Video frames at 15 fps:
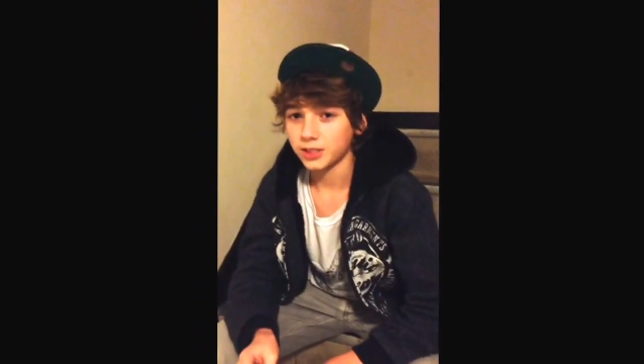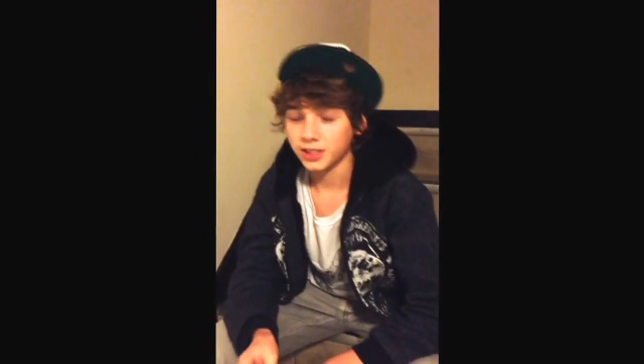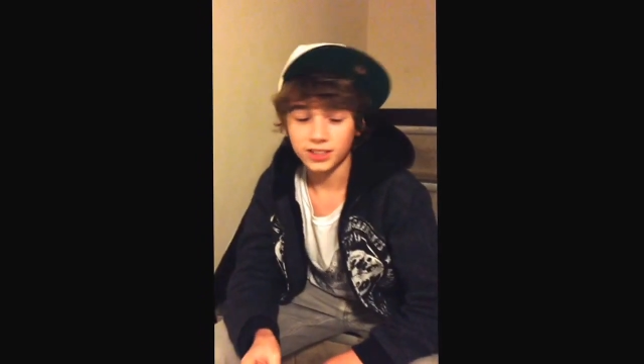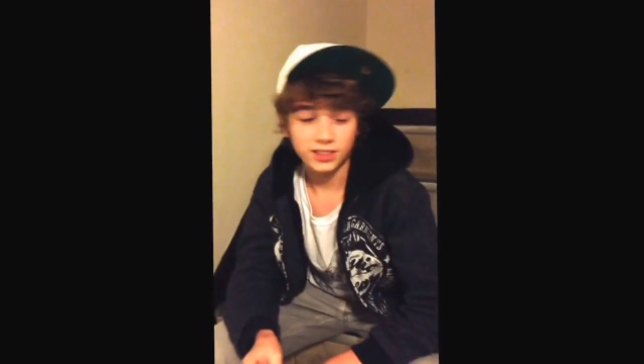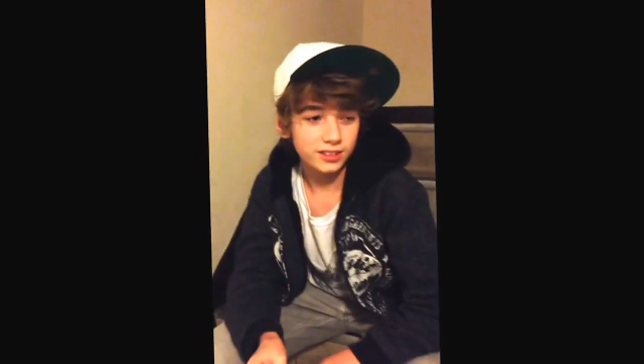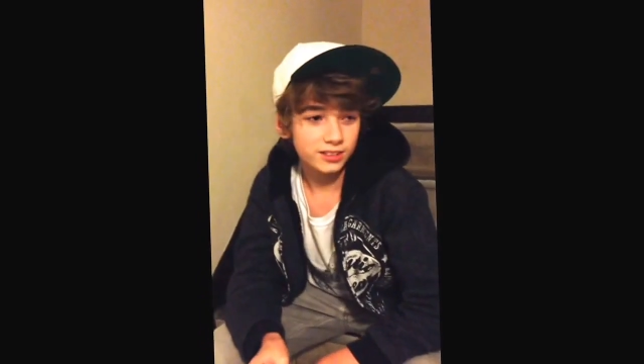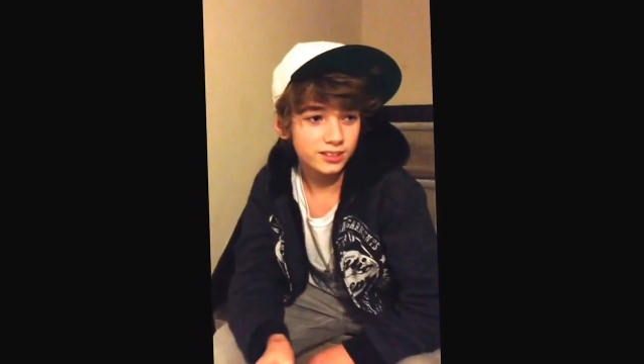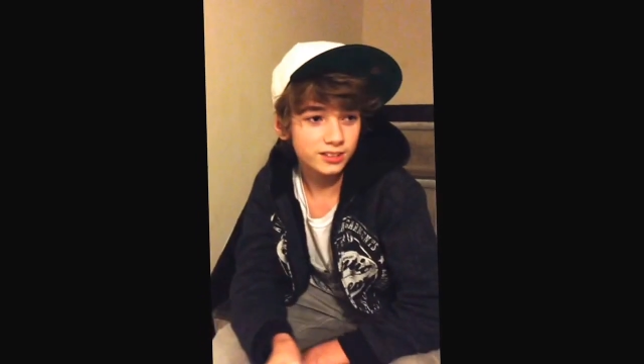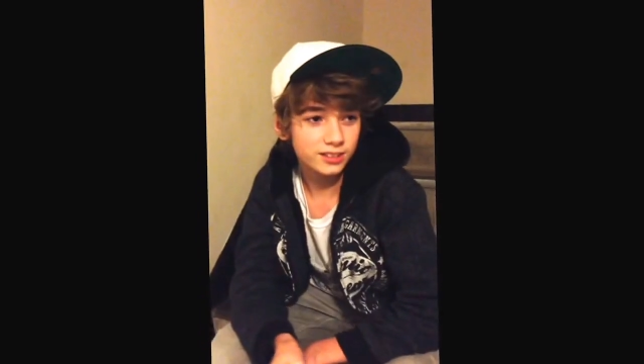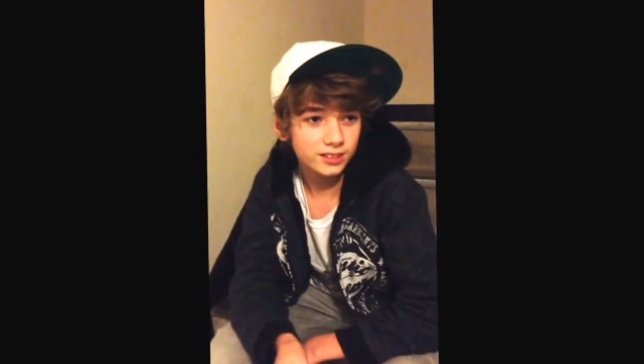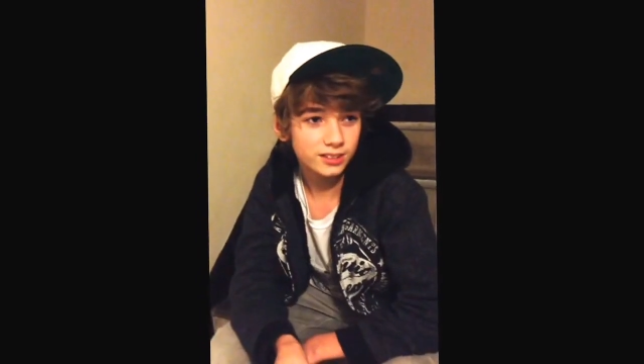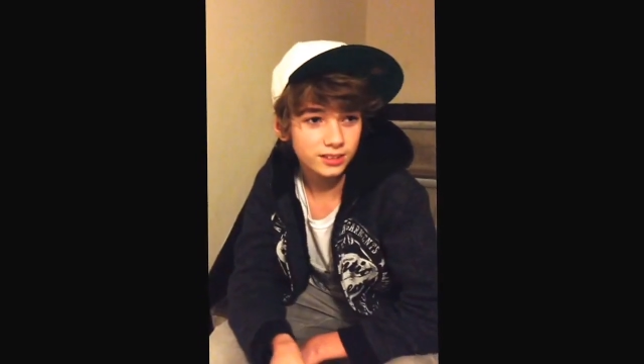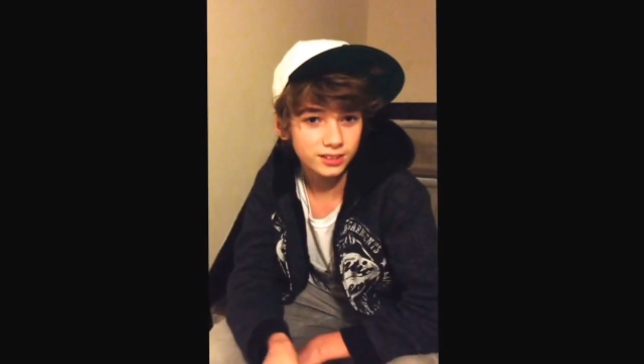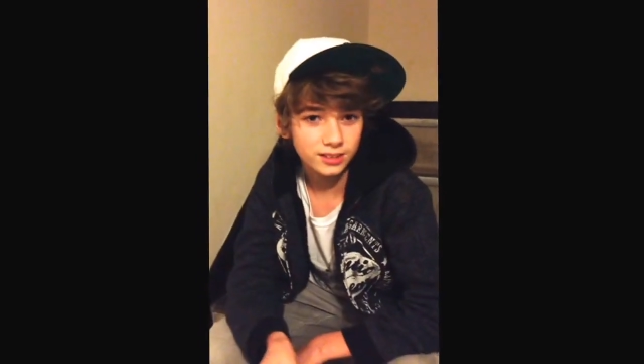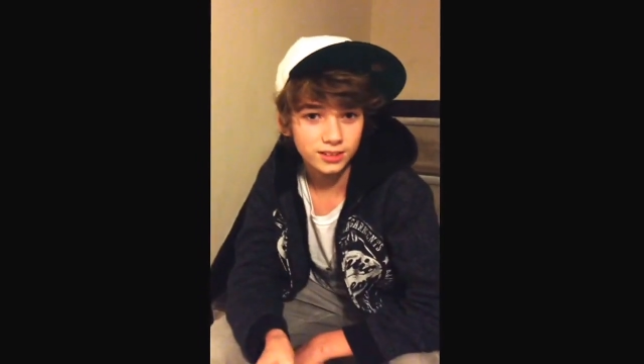yet.
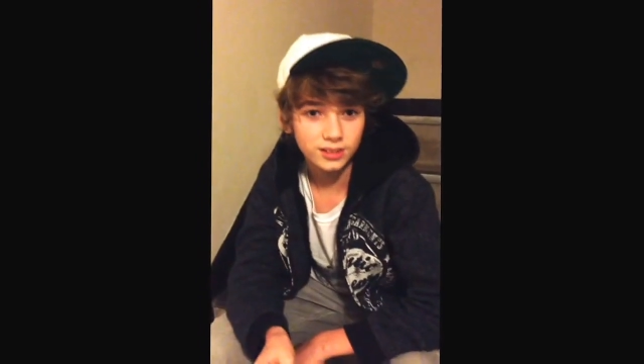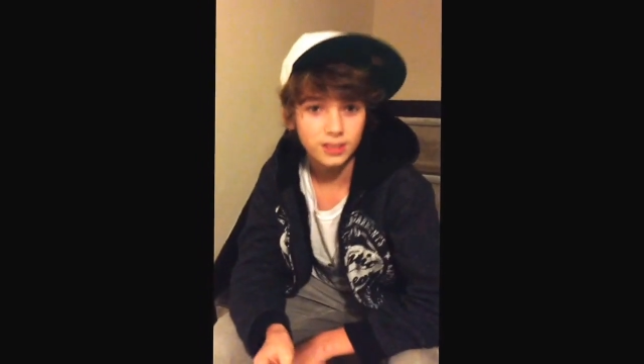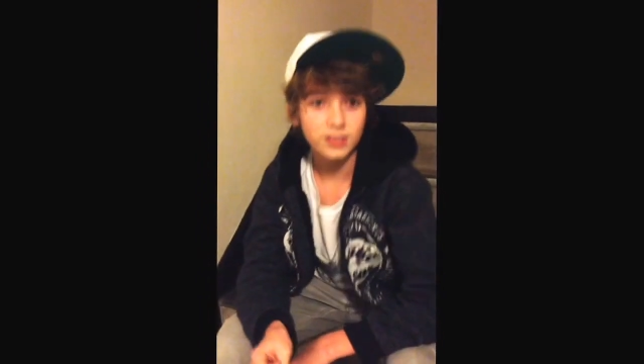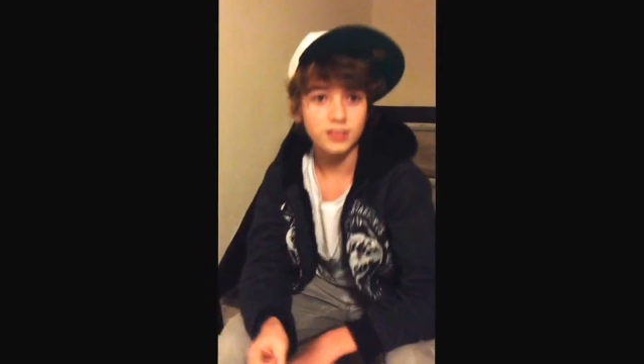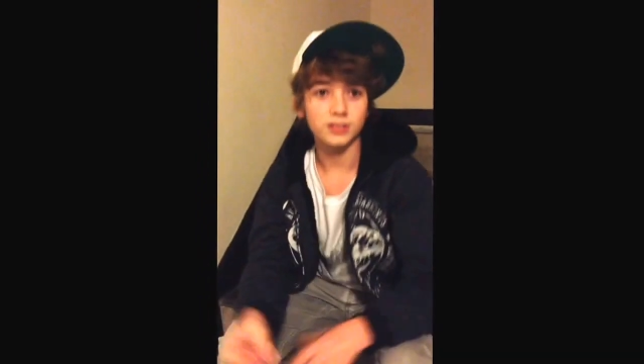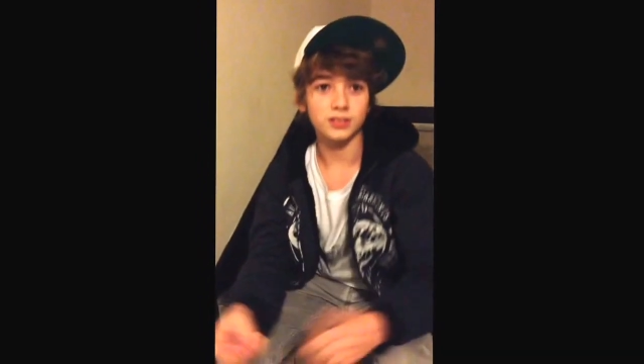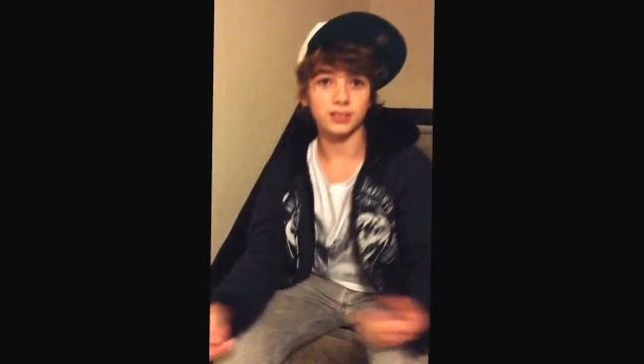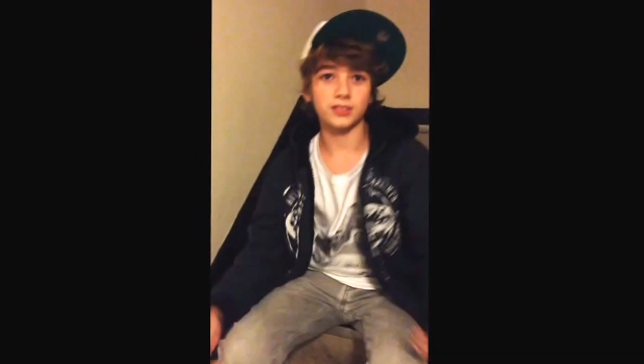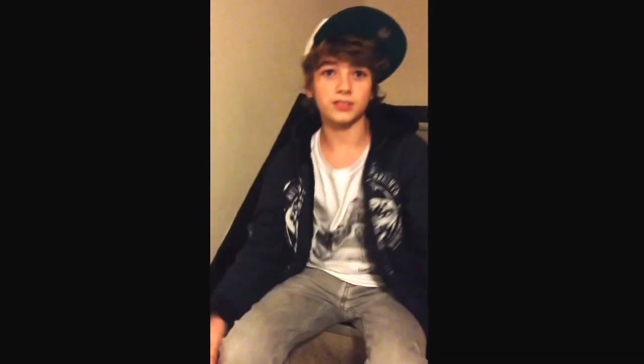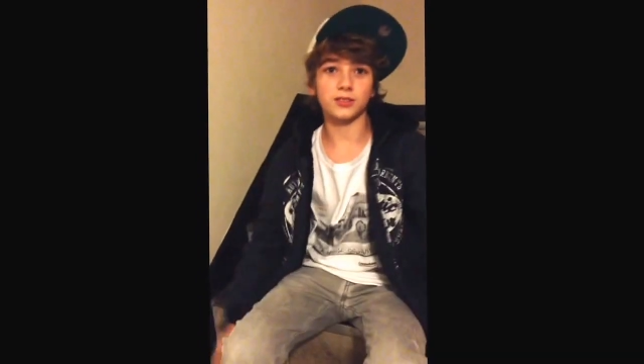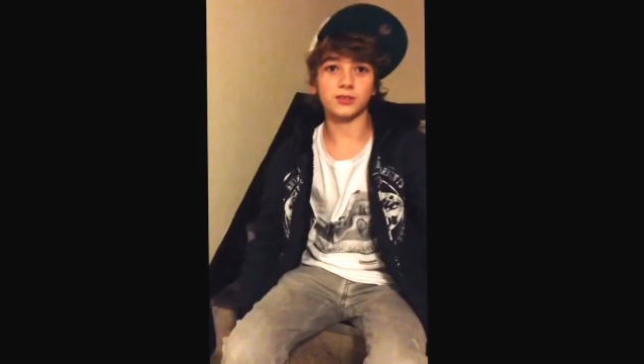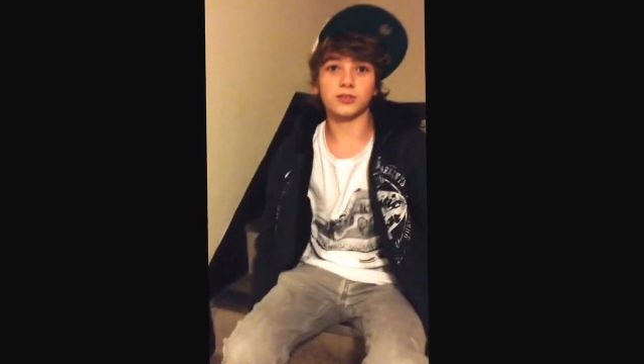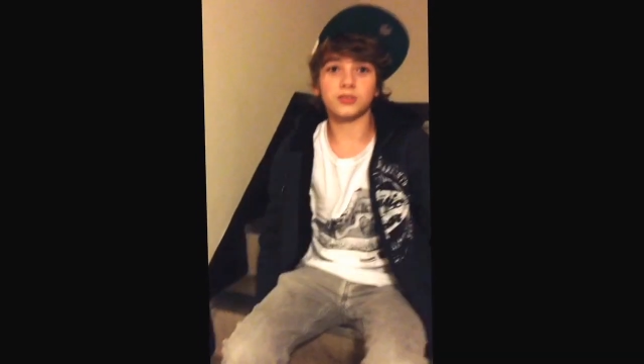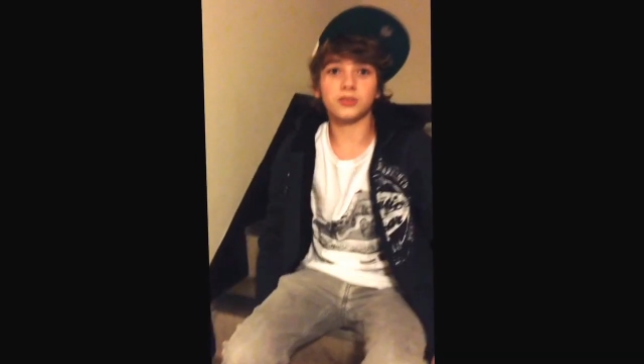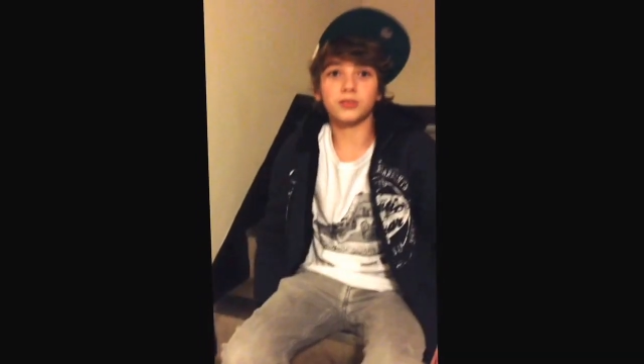So I guess I'll
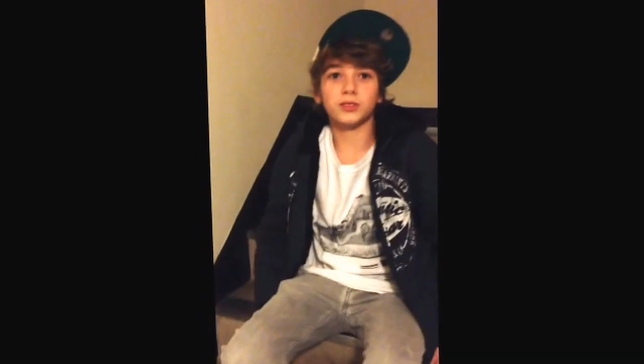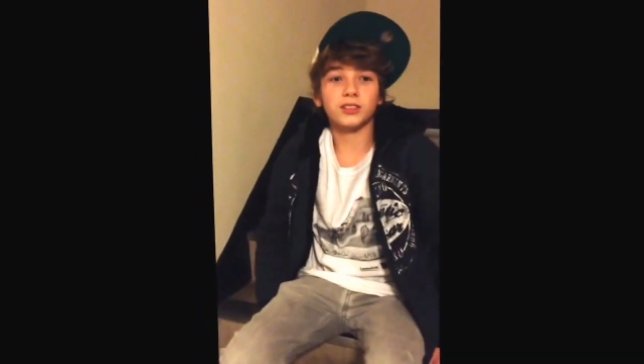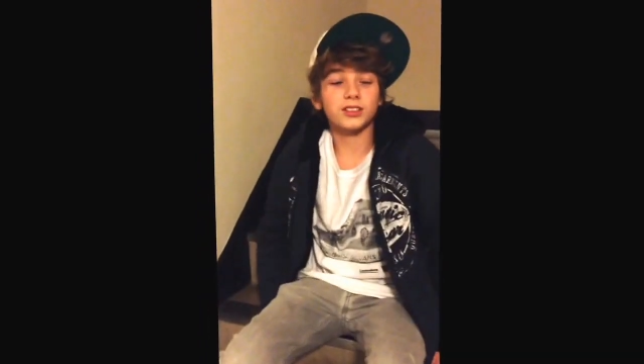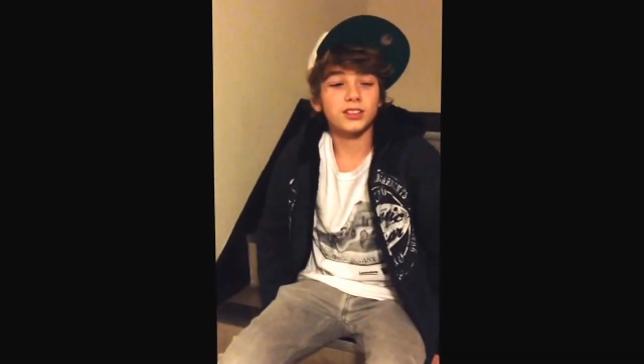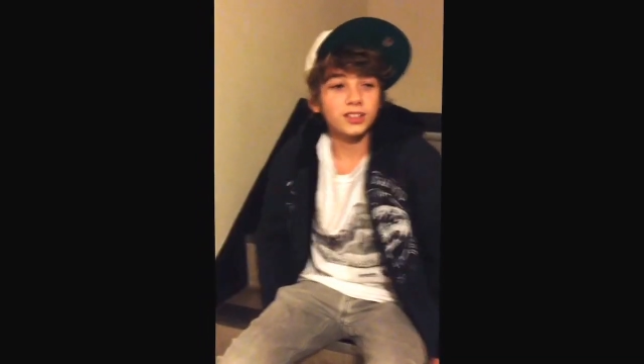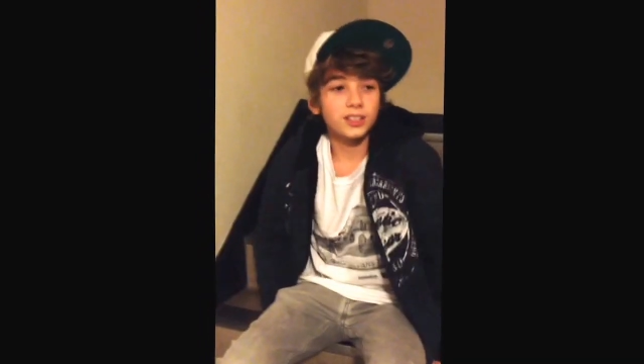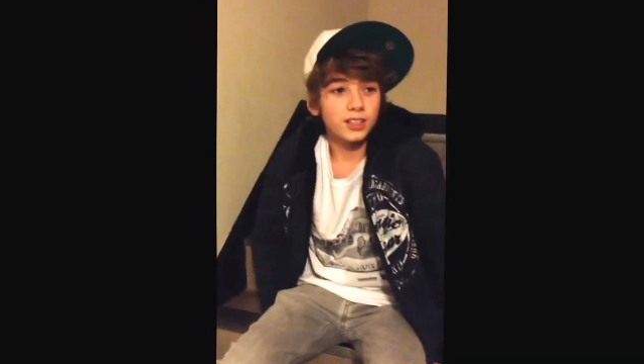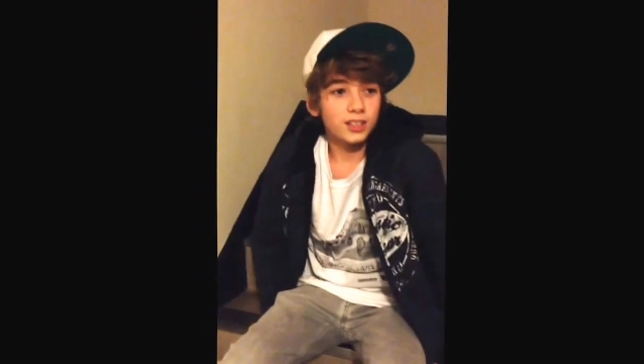just do it.